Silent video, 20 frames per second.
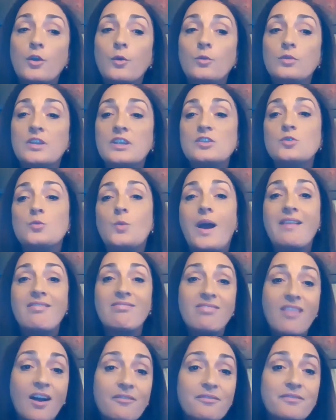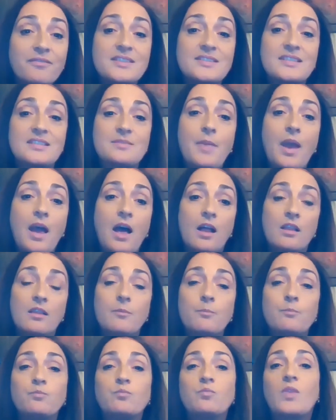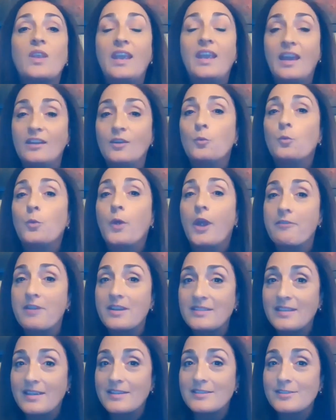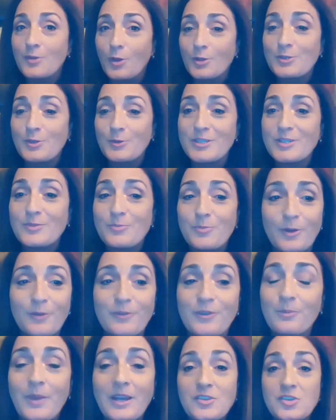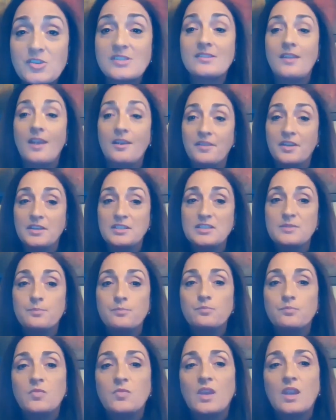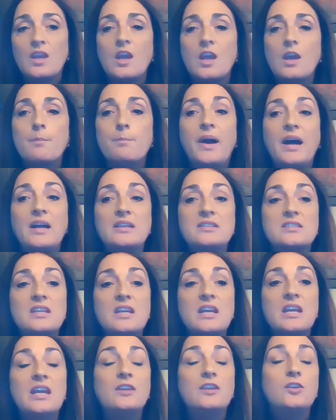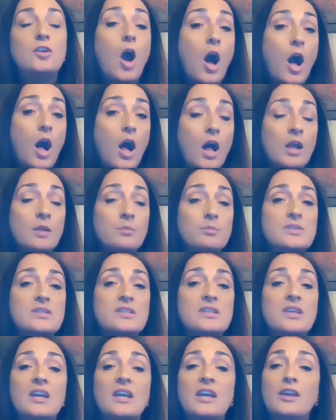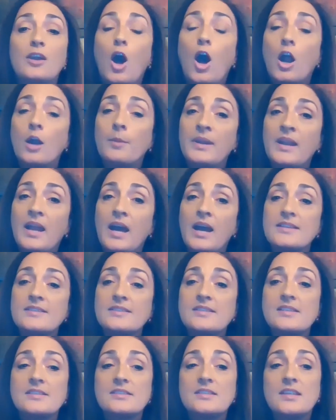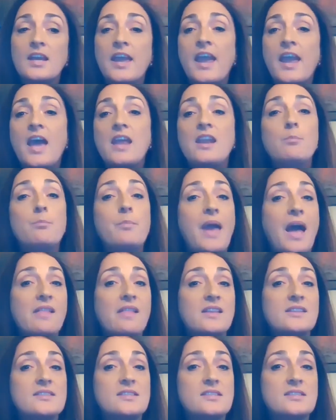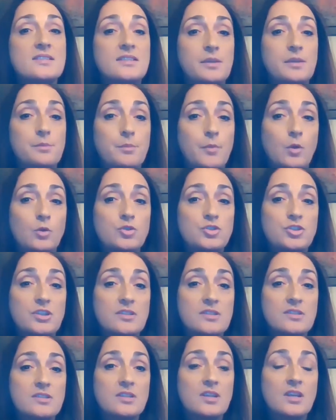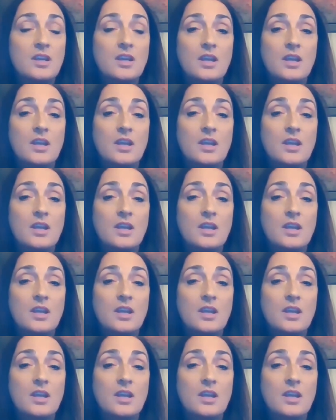only do I love the smell and wear it as also as perfume, I just love it. But it calms, it harmonizes, and it balances the emotions.